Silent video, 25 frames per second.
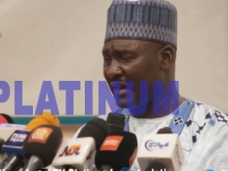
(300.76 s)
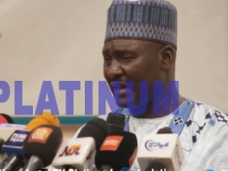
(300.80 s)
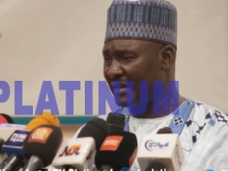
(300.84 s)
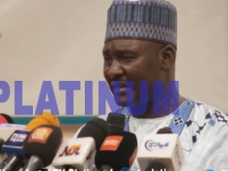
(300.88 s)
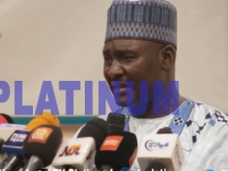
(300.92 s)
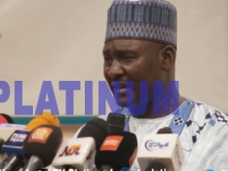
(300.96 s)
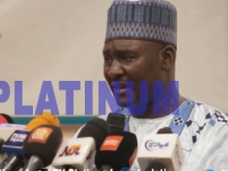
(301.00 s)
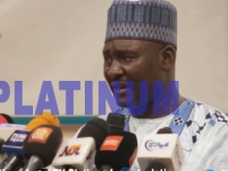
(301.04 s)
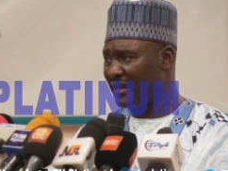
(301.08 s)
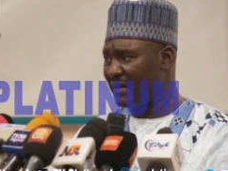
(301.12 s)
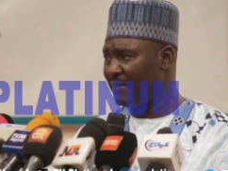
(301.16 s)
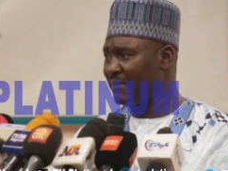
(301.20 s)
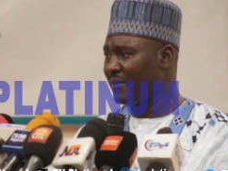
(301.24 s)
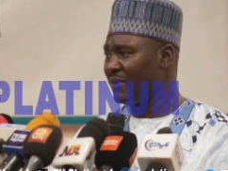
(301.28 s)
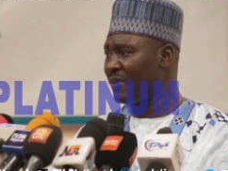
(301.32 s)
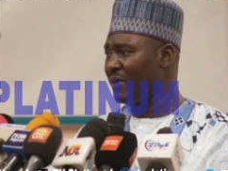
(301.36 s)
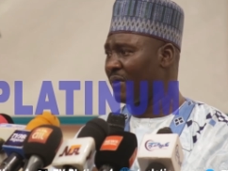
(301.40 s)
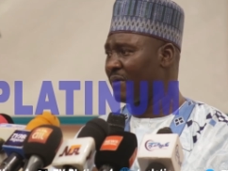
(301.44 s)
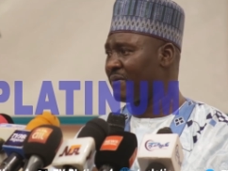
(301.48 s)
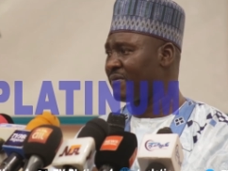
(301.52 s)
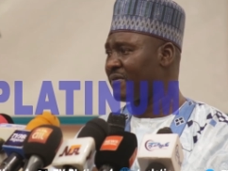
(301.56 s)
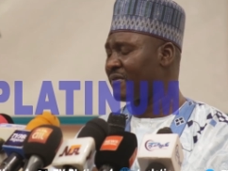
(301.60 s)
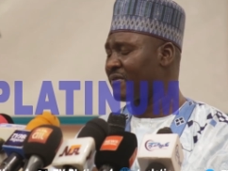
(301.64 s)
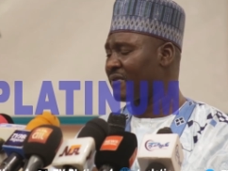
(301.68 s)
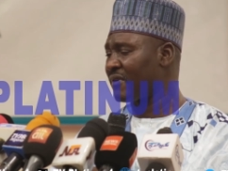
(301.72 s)
at the level
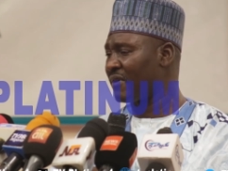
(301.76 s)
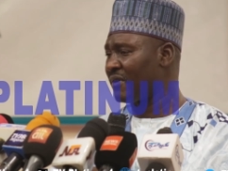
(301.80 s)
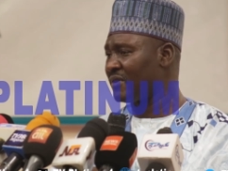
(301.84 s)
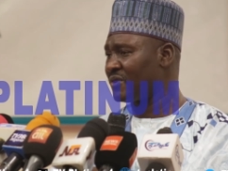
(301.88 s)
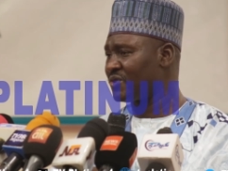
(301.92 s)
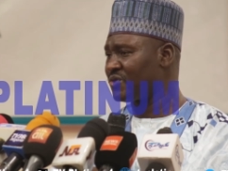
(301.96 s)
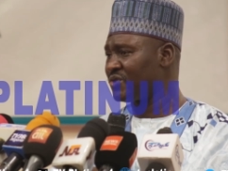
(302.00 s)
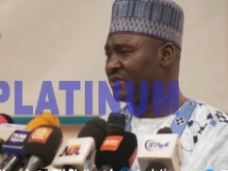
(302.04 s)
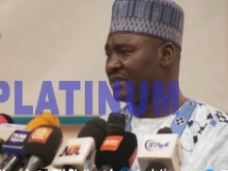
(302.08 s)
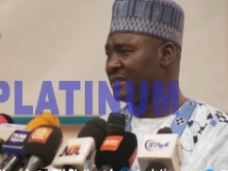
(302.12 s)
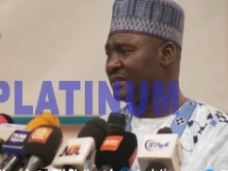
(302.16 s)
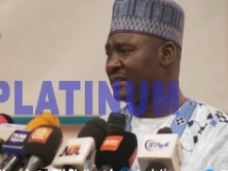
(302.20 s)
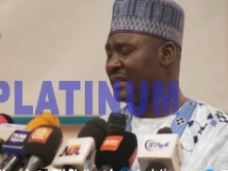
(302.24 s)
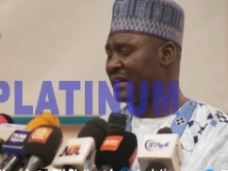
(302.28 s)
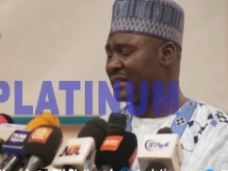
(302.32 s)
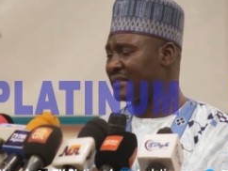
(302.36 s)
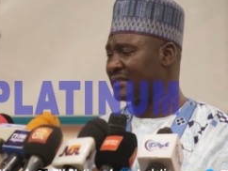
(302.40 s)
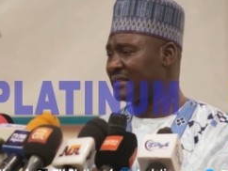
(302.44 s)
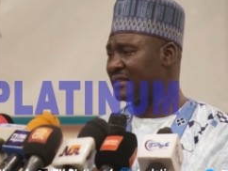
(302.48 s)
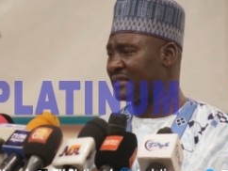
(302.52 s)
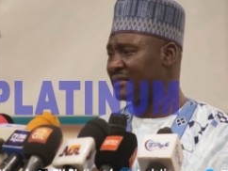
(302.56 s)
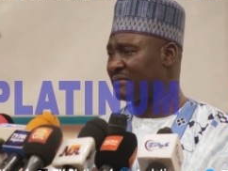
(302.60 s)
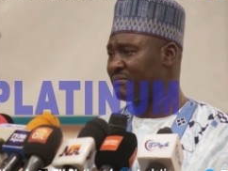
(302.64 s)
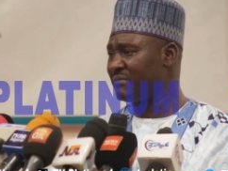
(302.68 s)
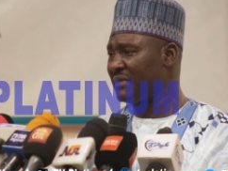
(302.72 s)
of country that
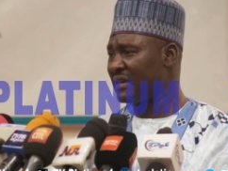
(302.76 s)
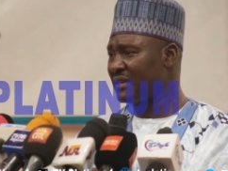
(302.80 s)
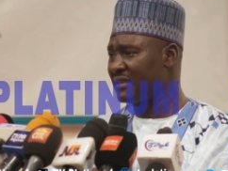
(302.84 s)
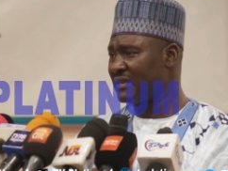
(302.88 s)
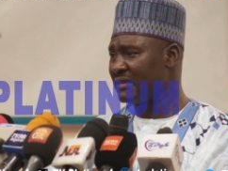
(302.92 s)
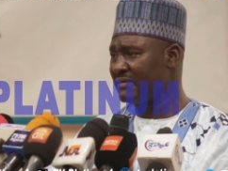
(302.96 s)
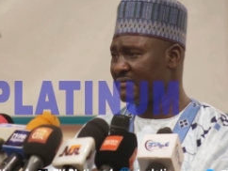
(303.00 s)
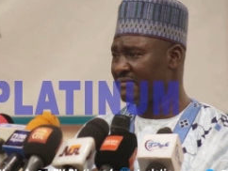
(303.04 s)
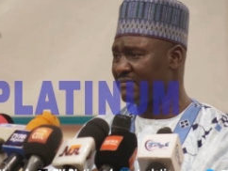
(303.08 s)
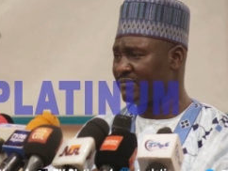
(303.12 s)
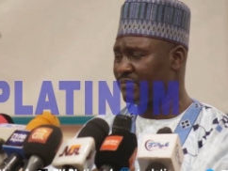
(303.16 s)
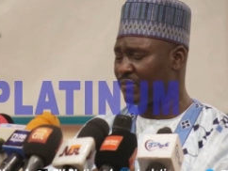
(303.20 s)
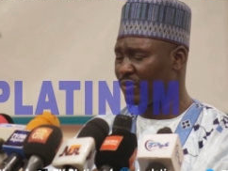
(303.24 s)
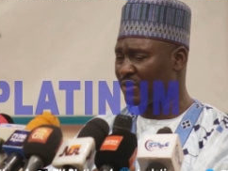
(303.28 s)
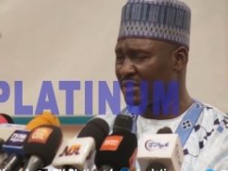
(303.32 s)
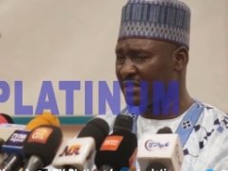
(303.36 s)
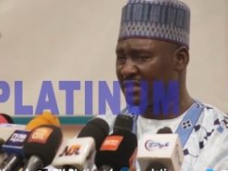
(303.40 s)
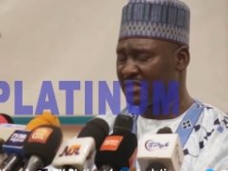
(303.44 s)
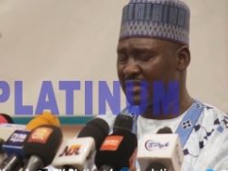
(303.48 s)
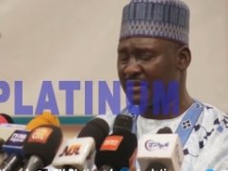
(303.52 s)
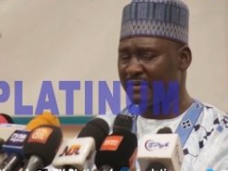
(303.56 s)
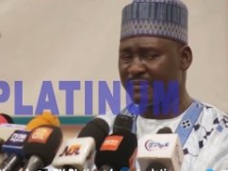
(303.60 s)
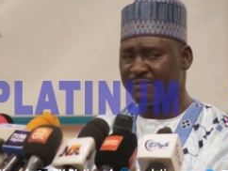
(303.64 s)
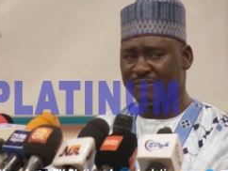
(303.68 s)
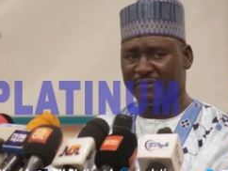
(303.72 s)
is making
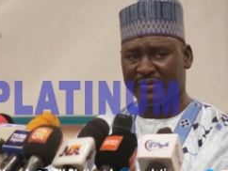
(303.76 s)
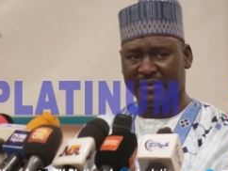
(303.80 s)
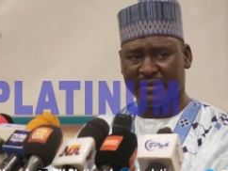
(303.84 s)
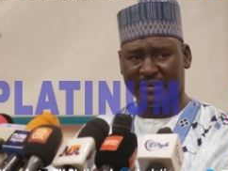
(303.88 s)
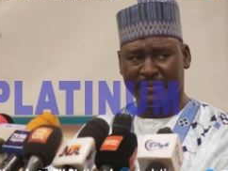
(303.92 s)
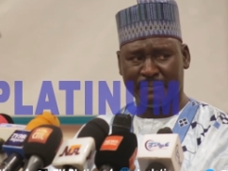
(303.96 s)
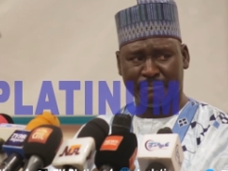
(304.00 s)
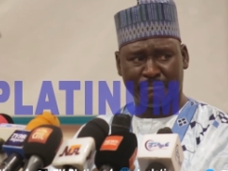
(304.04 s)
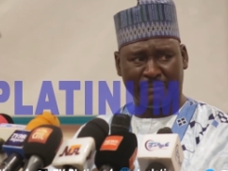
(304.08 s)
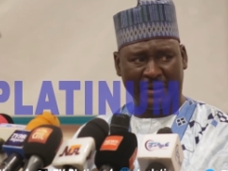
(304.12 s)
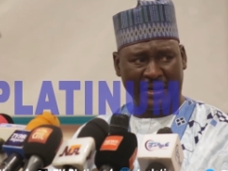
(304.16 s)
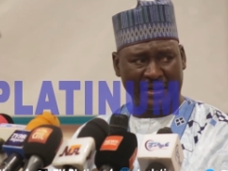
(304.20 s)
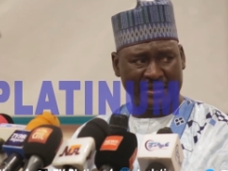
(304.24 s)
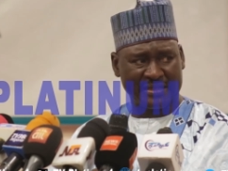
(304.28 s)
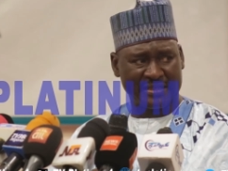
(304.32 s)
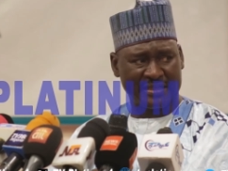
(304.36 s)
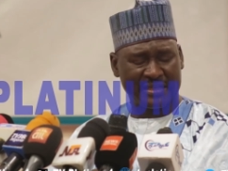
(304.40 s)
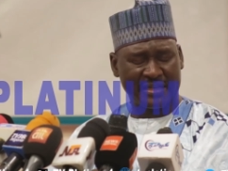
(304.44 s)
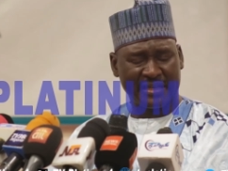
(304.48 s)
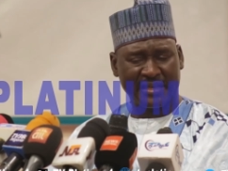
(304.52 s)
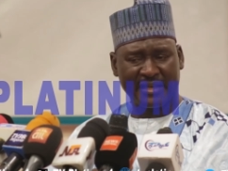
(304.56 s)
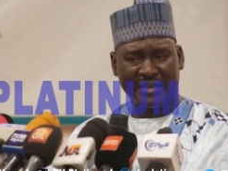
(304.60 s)
positive impact